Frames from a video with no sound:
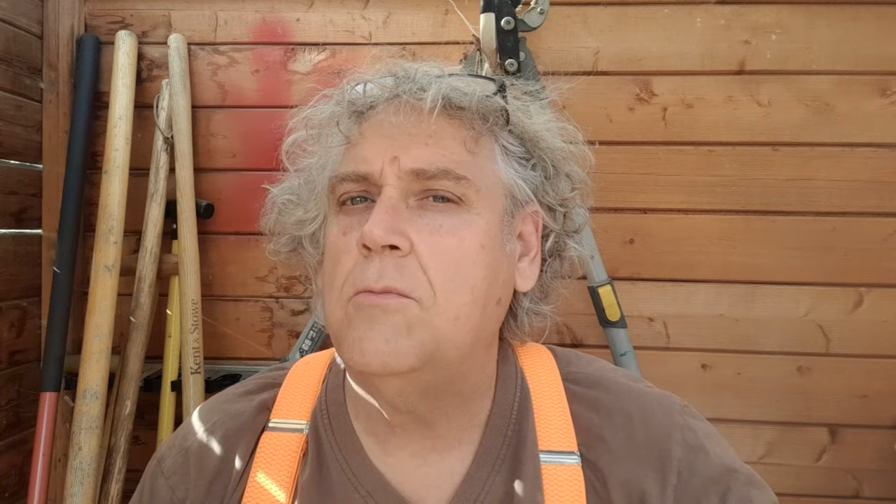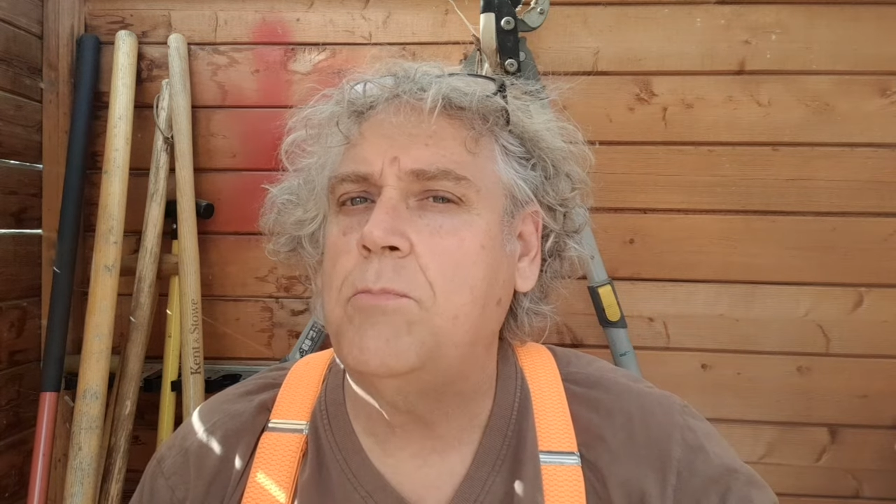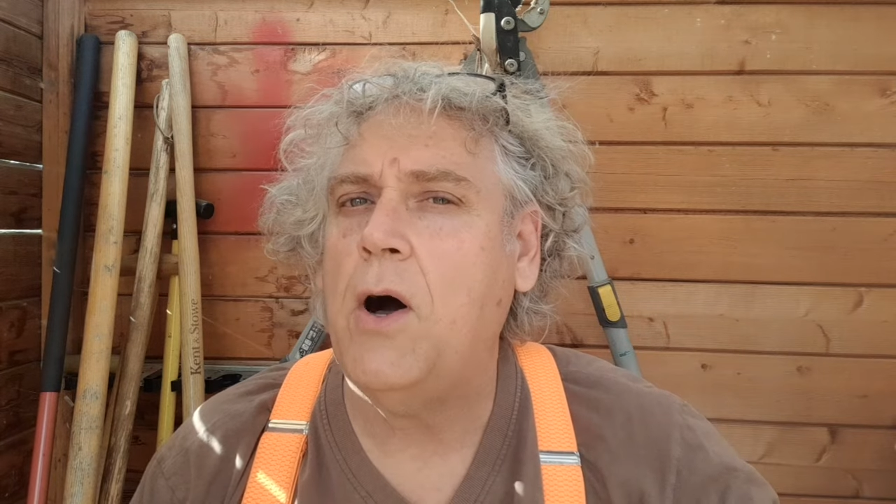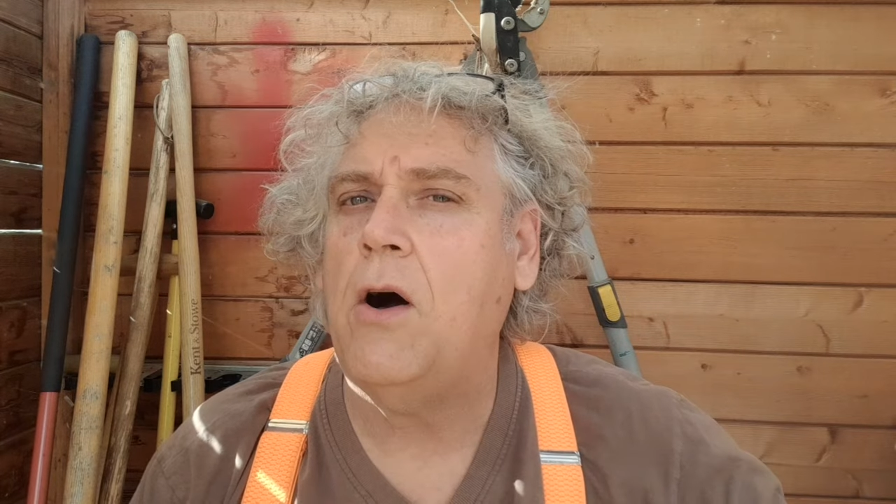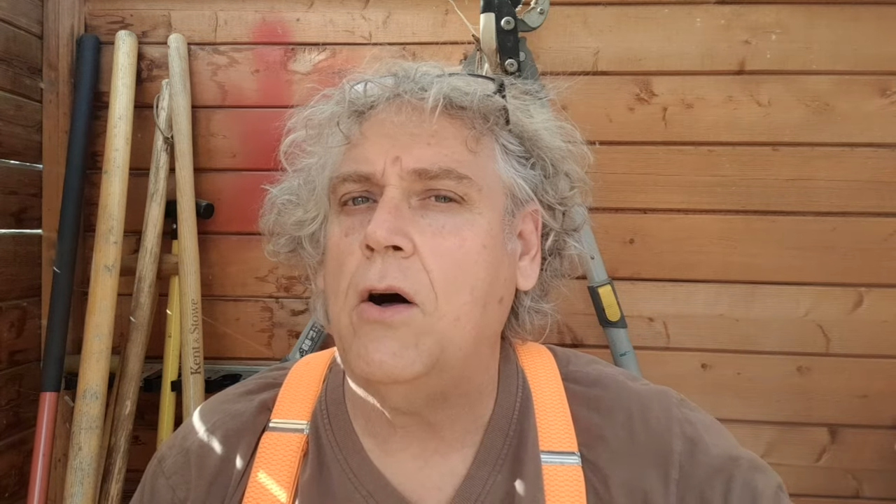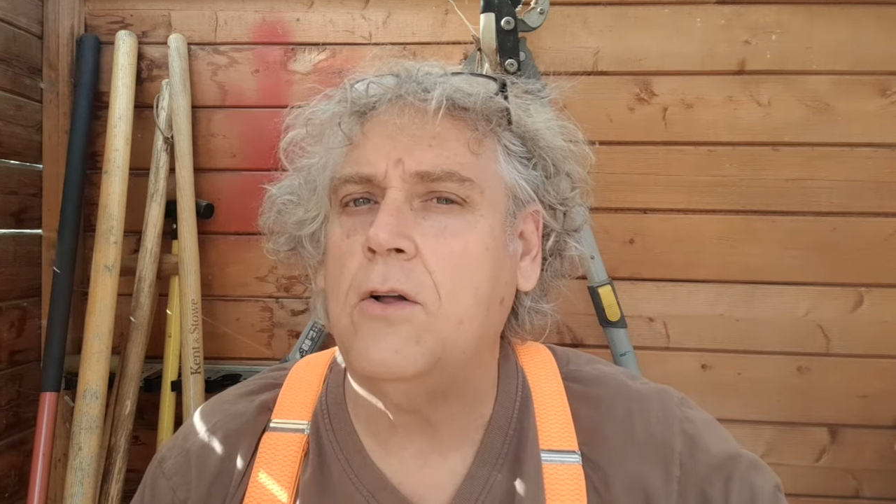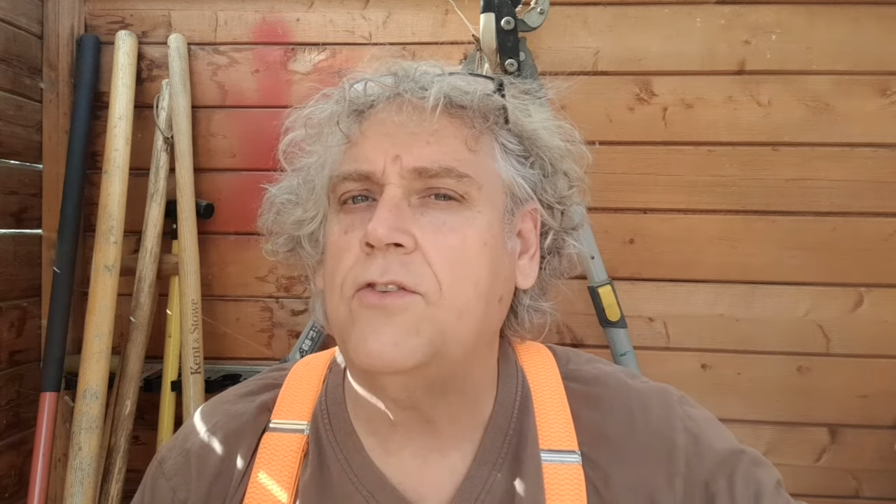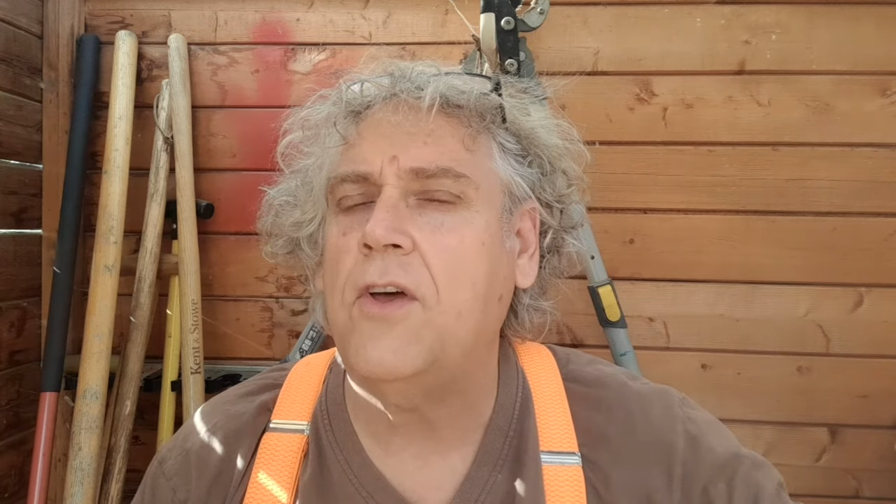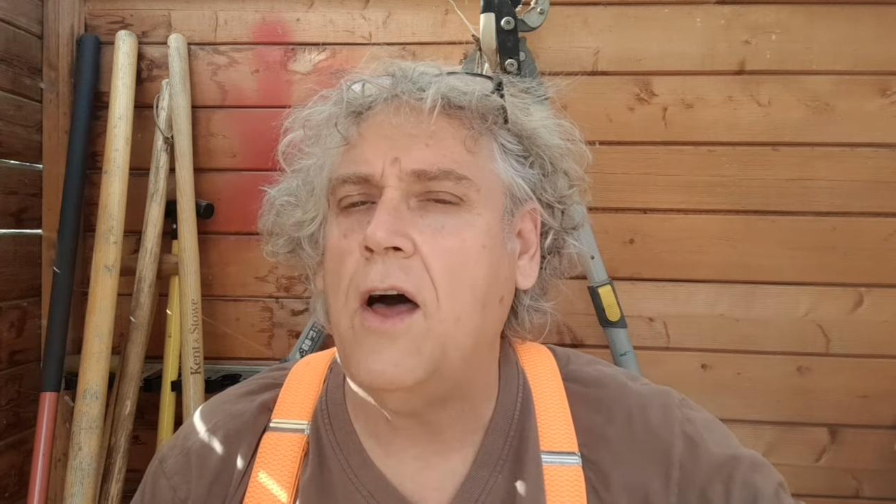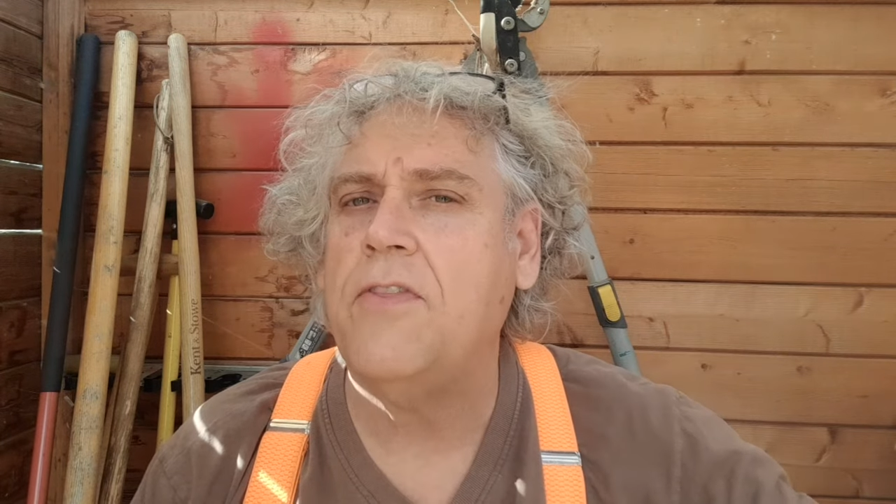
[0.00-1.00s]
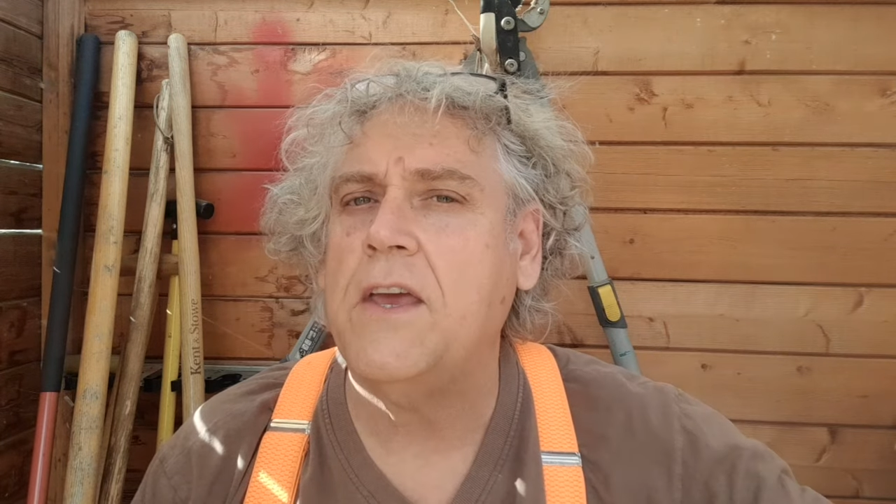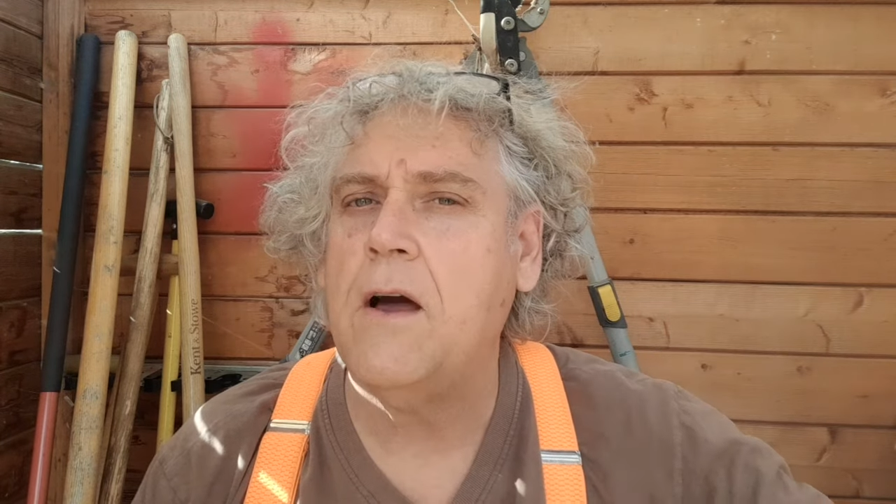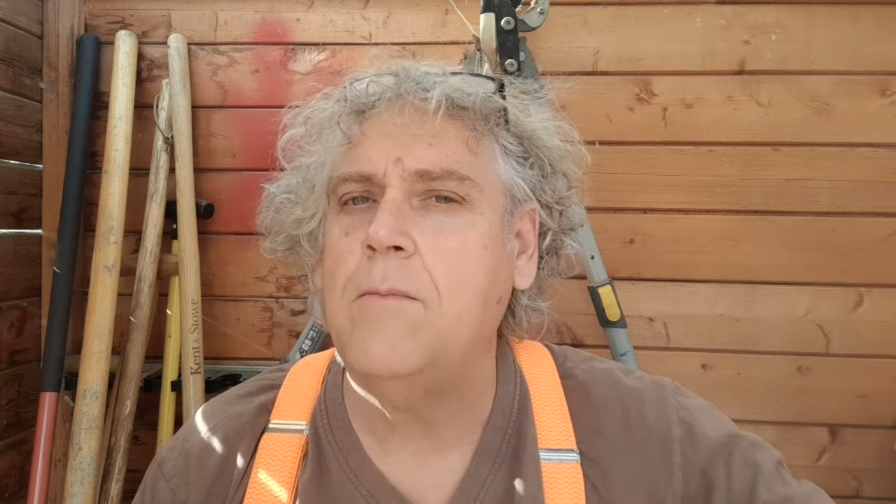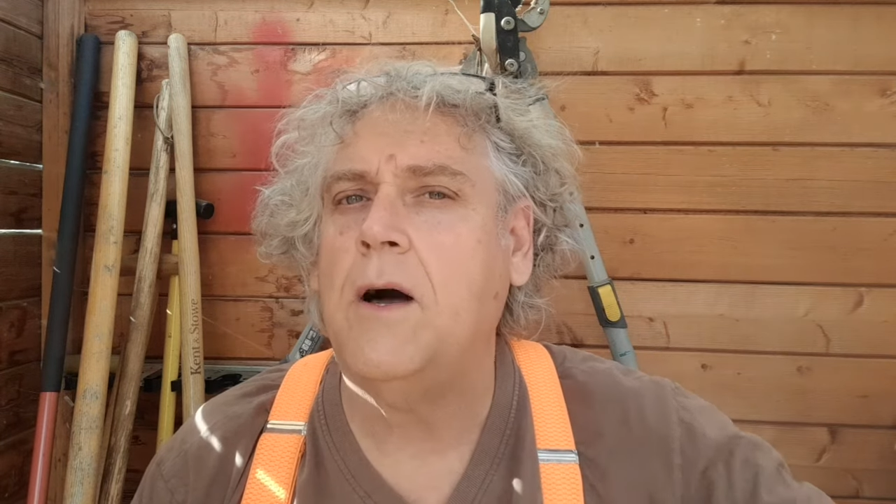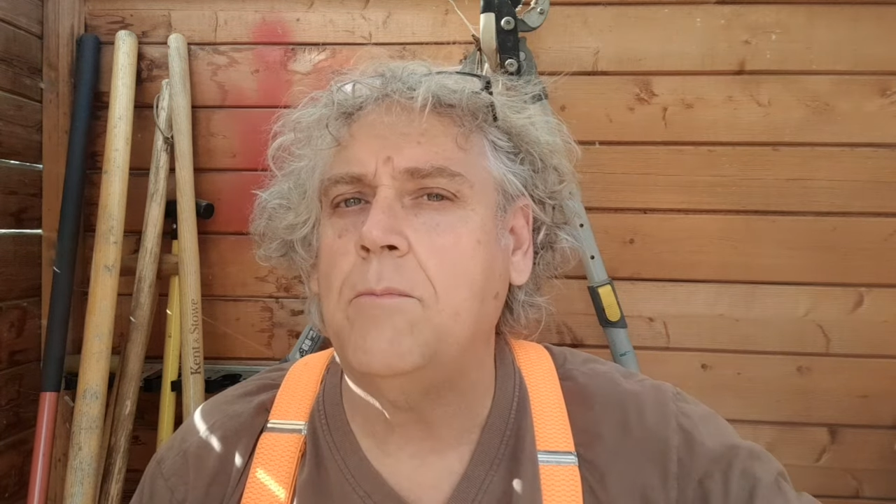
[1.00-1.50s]
part, I think
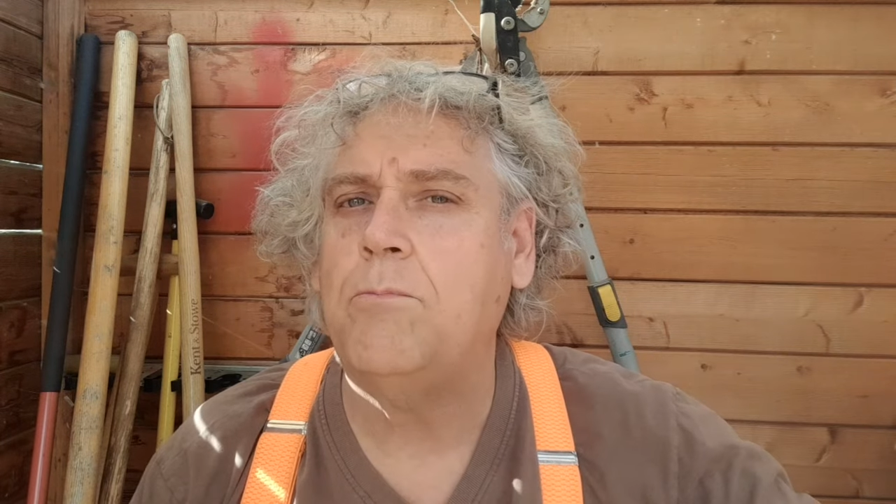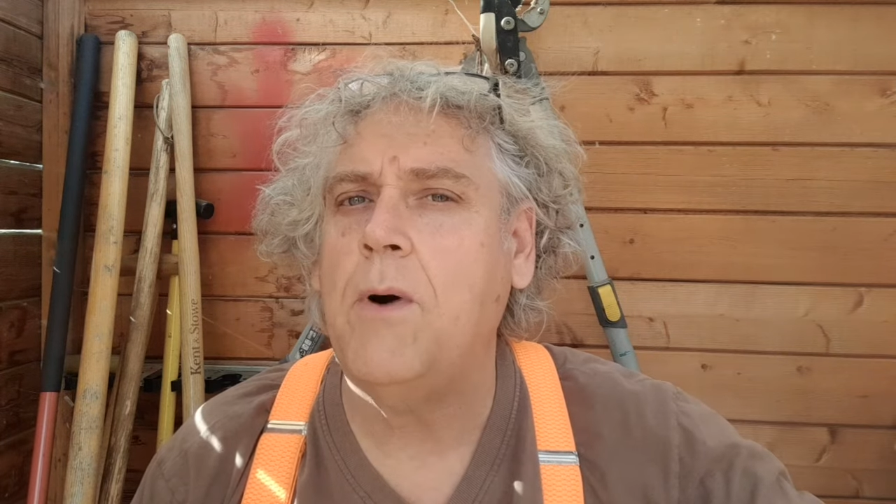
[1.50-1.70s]
I might